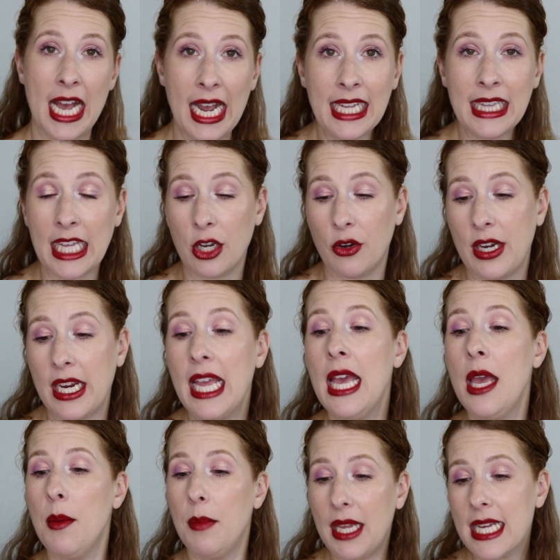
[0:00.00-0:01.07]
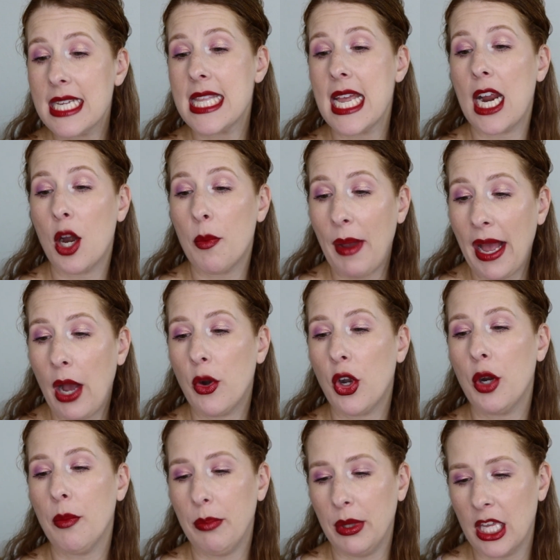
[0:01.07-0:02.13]
highlightery because they are
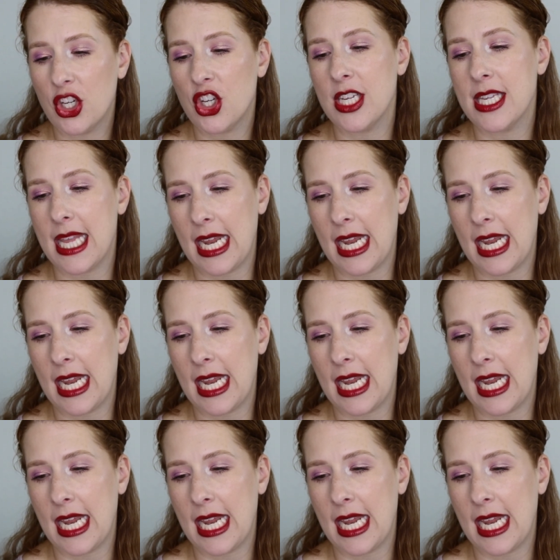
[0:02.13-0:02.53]
powder, blushes,